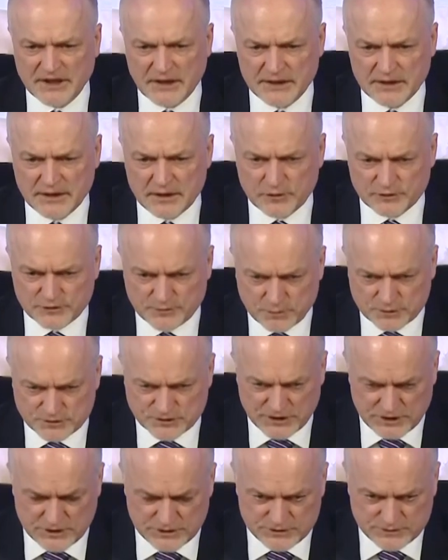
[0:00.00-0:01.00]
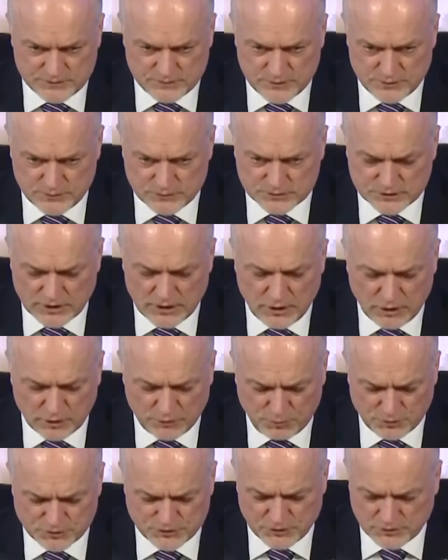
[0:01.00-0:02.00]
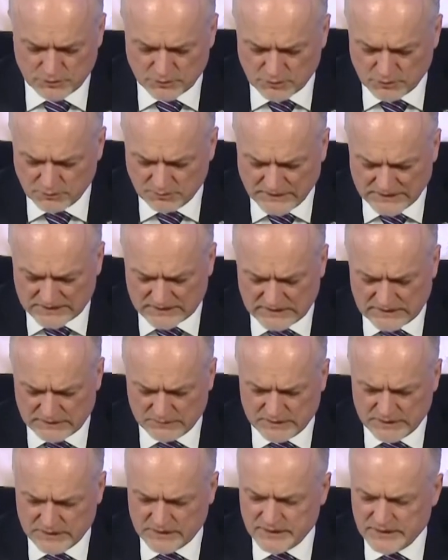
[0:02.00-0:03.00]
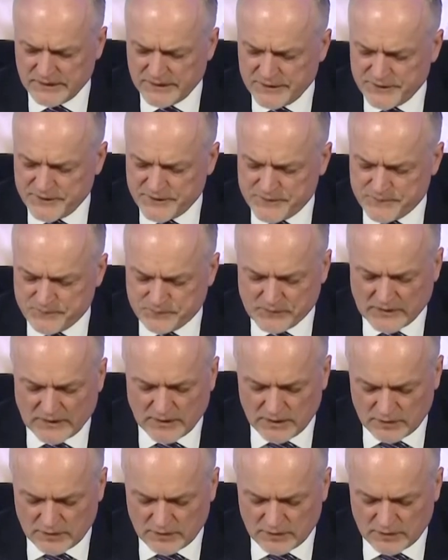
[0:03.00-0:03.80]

the major percentage of fixed costs,